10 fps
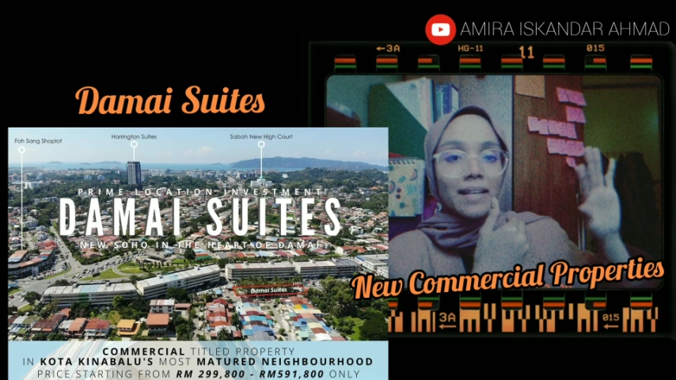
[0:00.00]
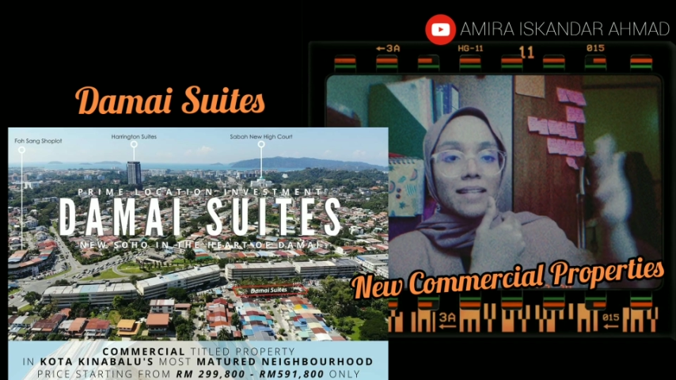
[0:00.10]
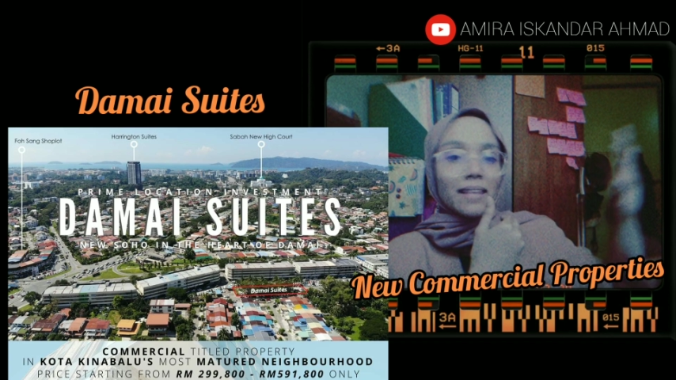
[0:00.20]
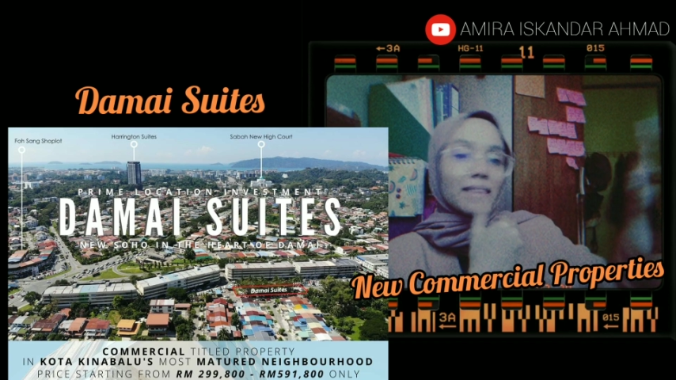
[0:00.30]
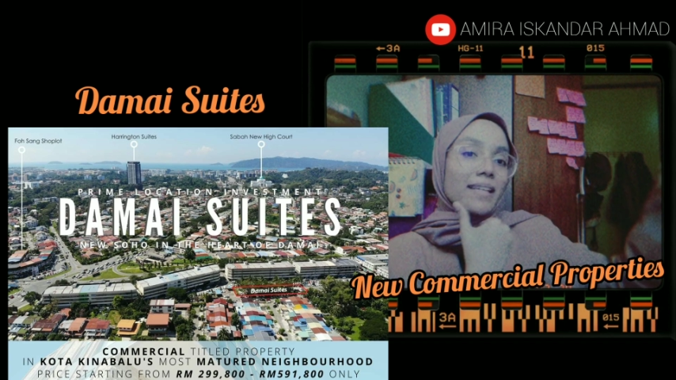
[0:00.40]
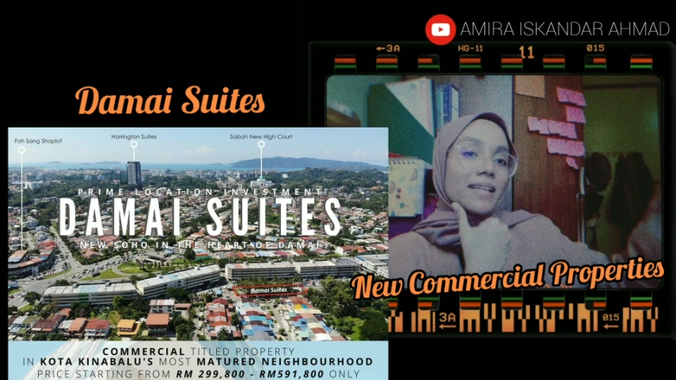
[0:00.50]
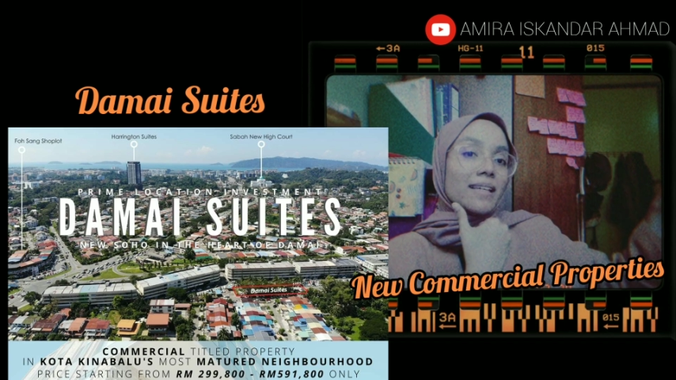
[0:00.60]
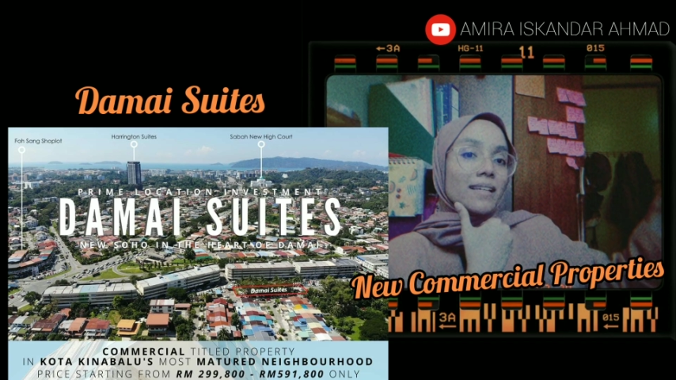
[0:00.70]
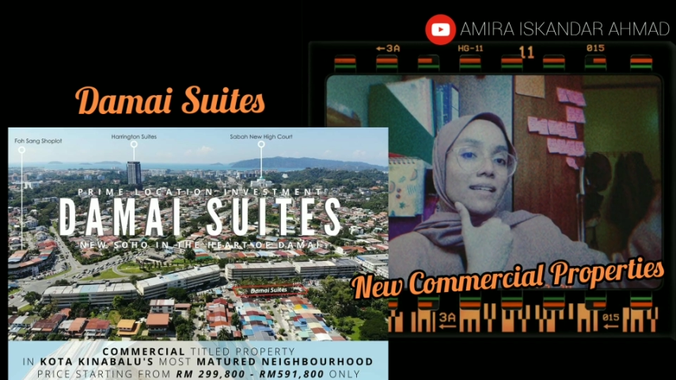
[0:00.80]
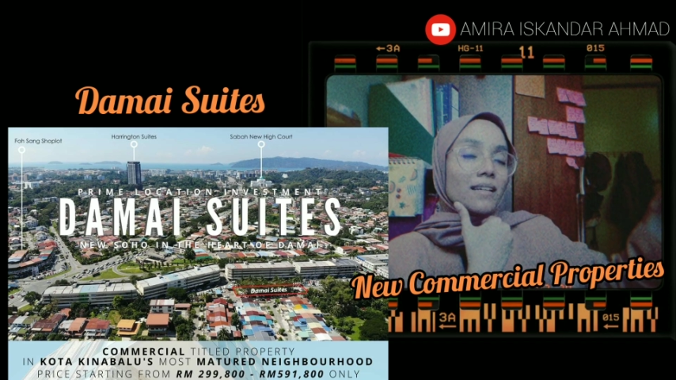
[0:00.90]
It's at
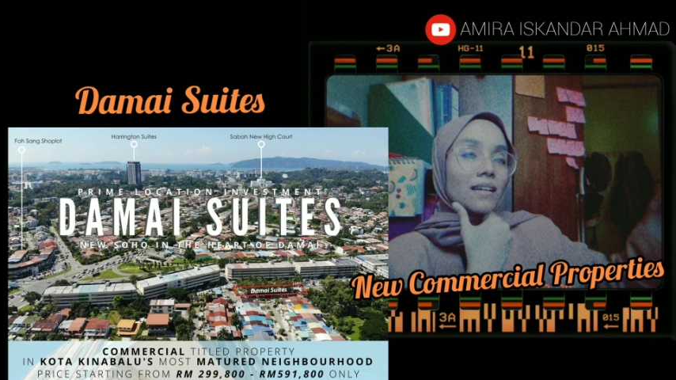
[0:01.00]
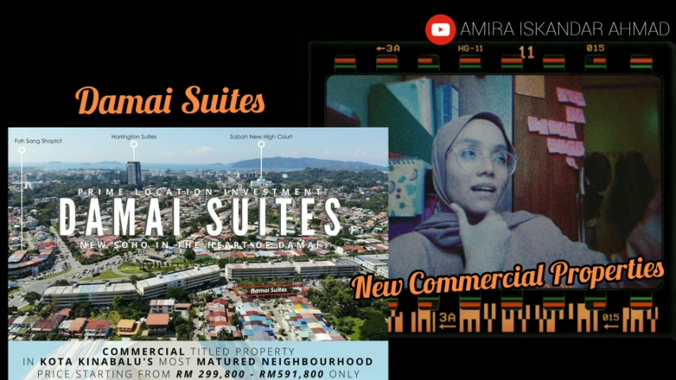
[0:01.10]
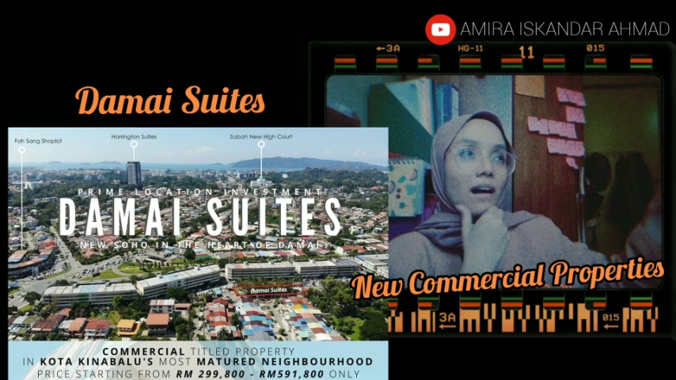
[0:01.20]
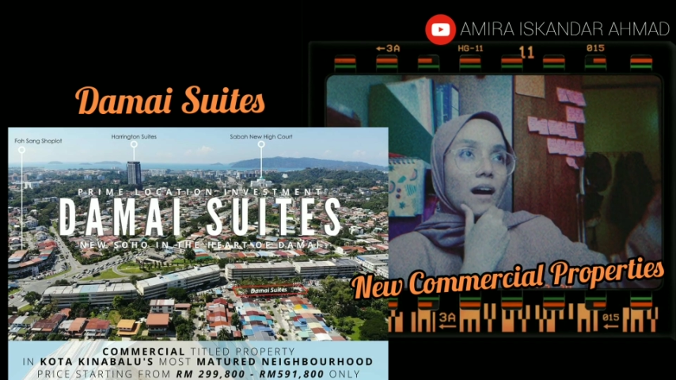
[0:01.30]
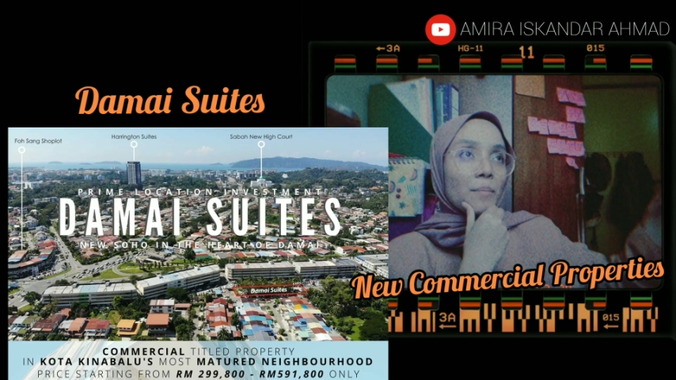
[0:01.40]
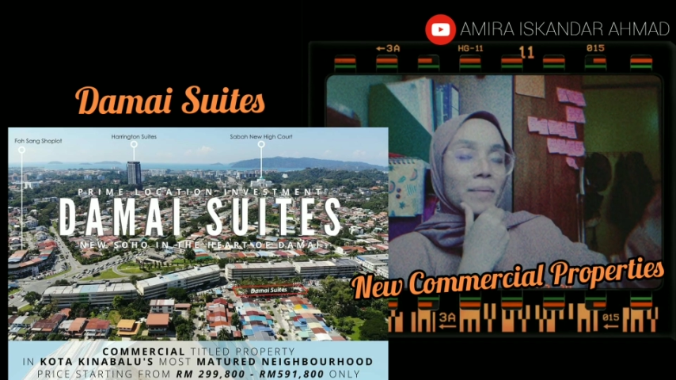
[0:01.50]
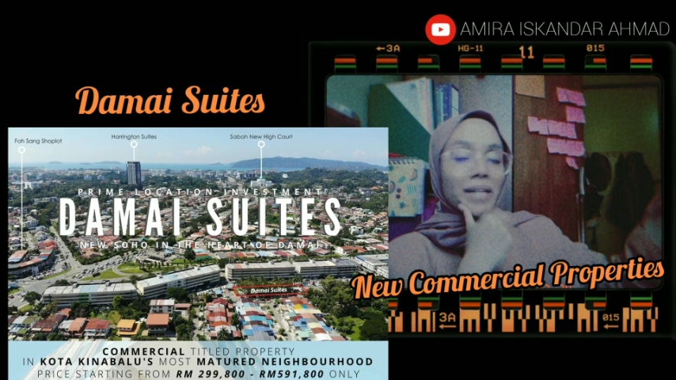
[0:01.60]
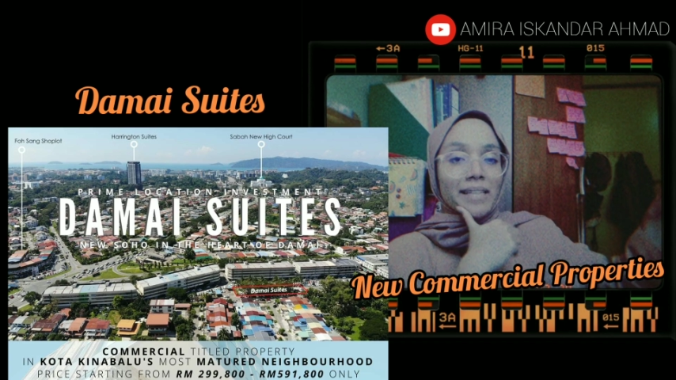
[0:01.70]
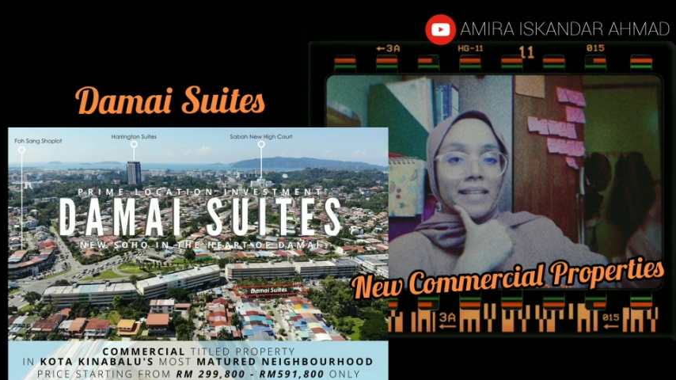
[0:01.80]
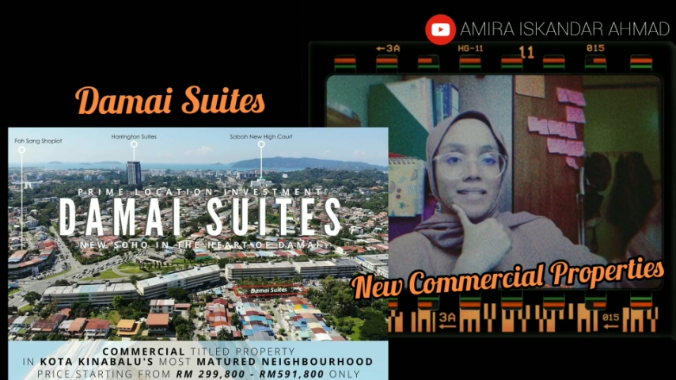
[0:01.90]
the
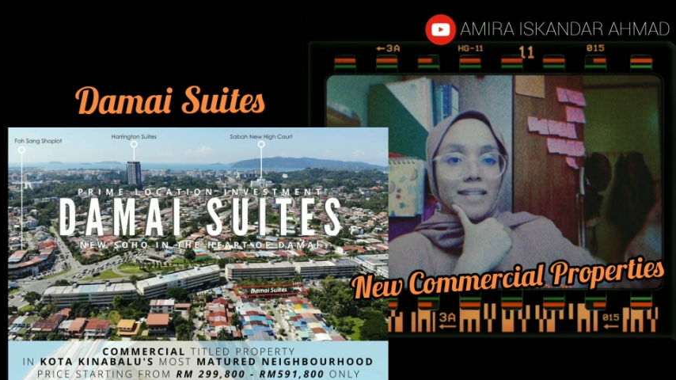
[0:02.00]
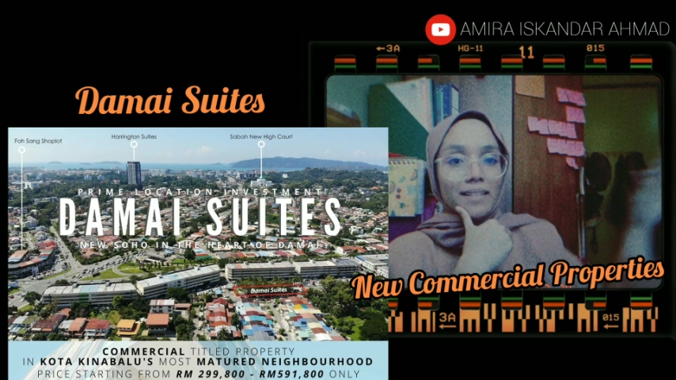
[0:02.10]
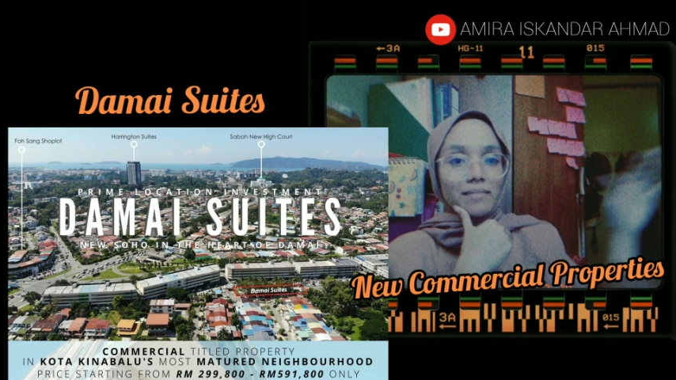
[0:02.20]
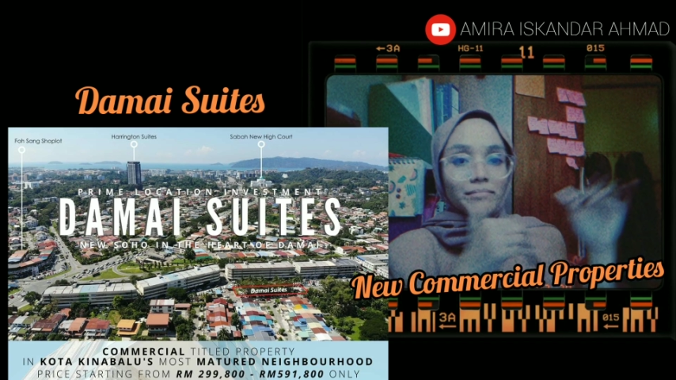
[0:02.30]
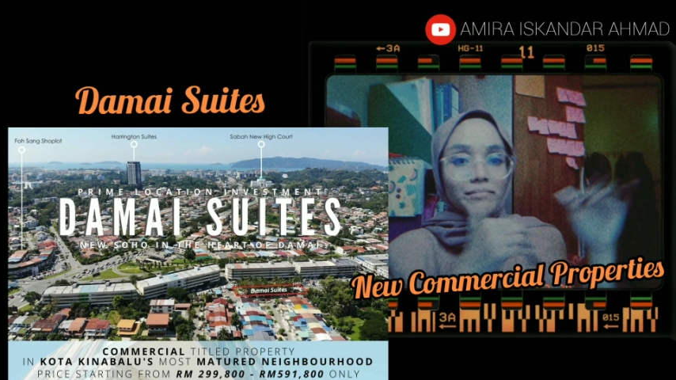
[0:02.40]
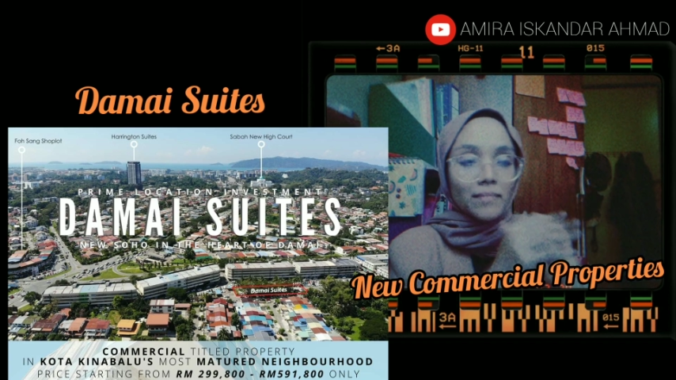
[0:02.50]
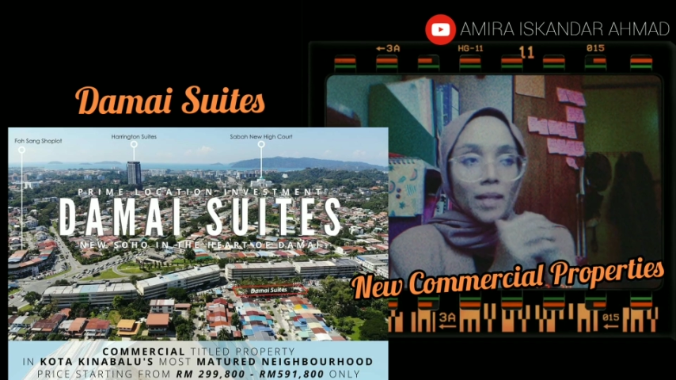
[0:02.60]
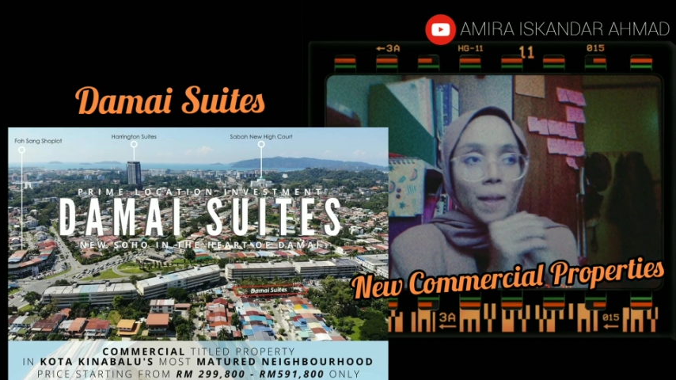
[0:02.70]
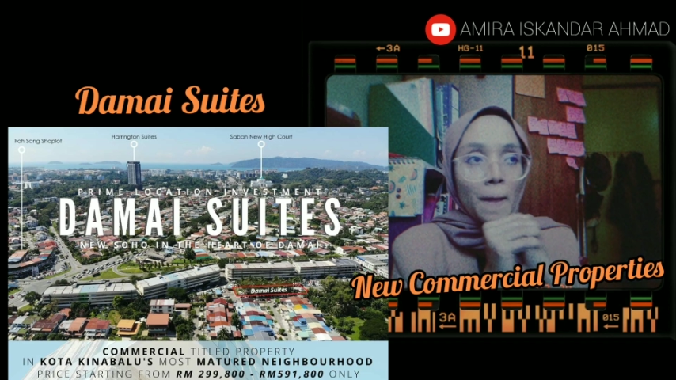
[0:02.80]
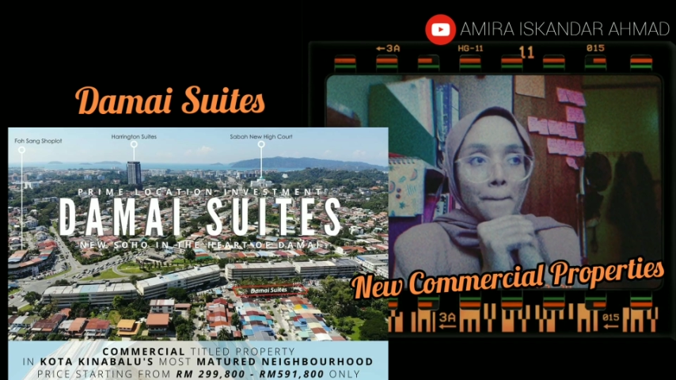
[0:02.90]
Burger King side.
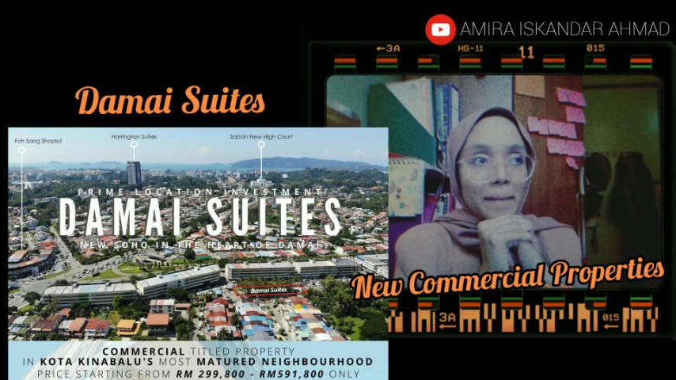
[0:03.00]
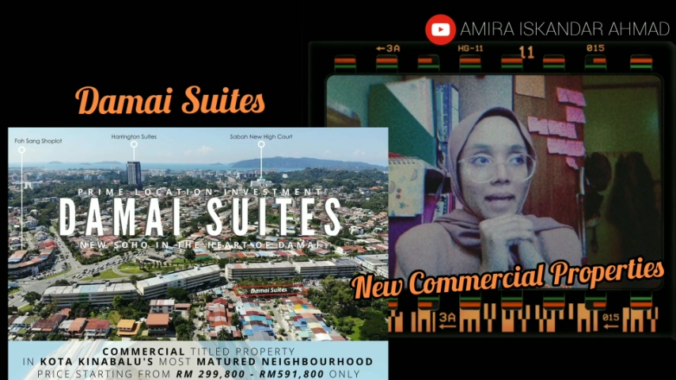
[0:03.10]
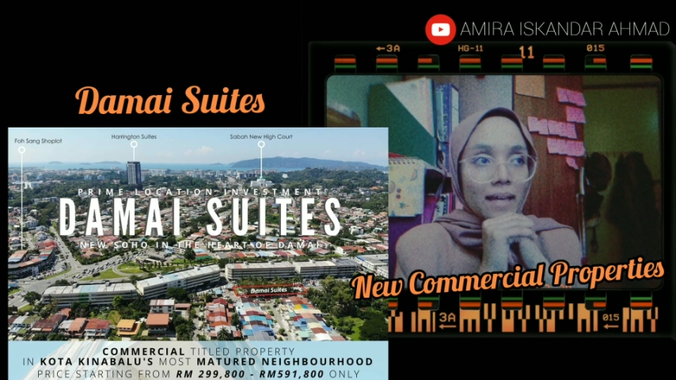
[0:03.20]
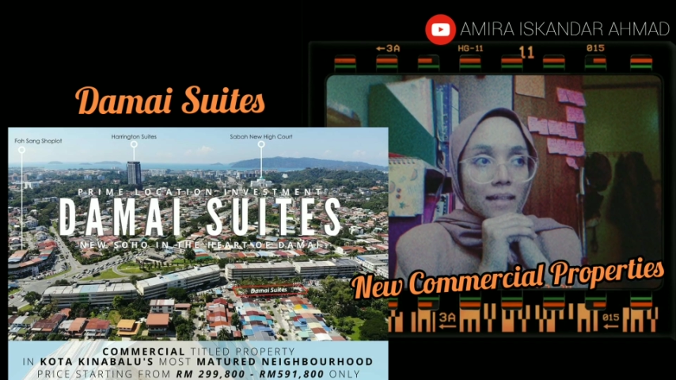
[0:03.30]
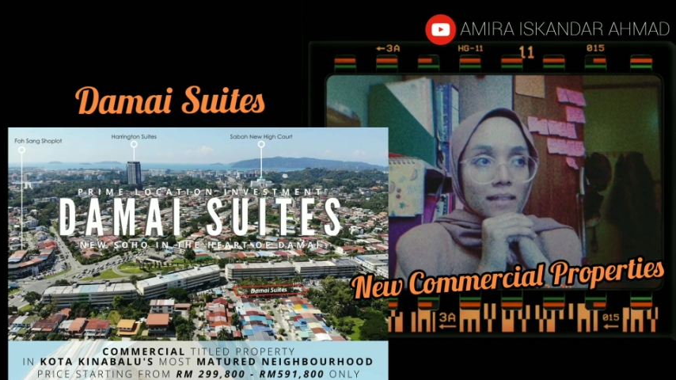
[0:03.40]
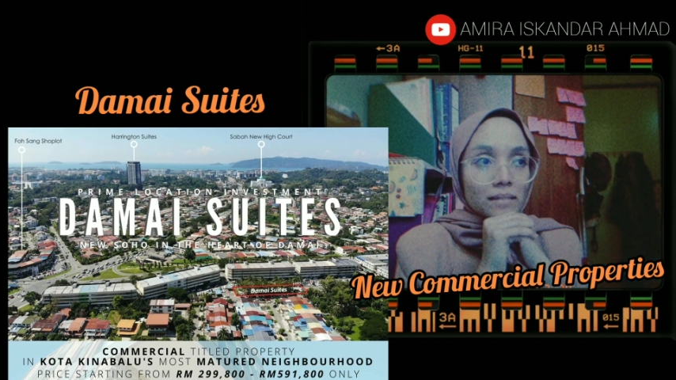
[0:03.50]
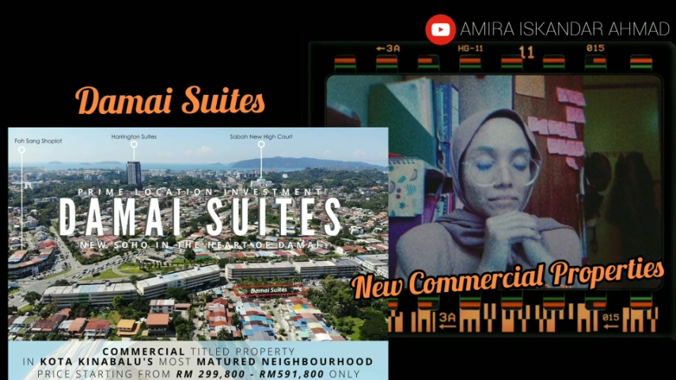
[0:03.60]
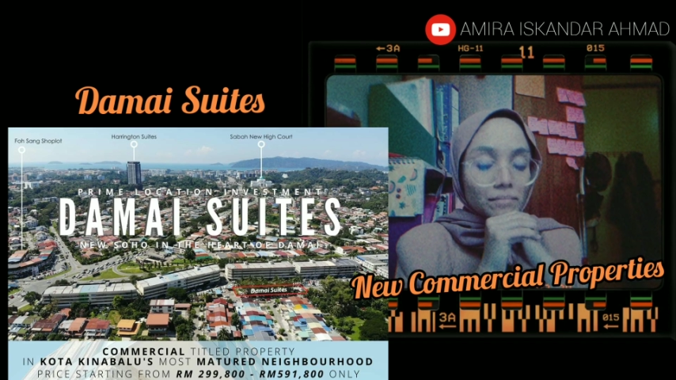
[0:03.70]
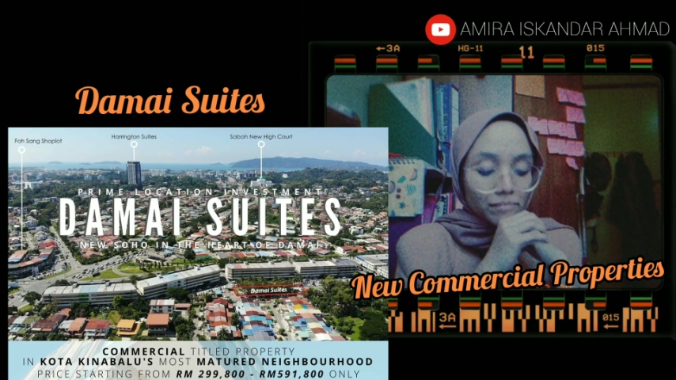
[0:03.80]
And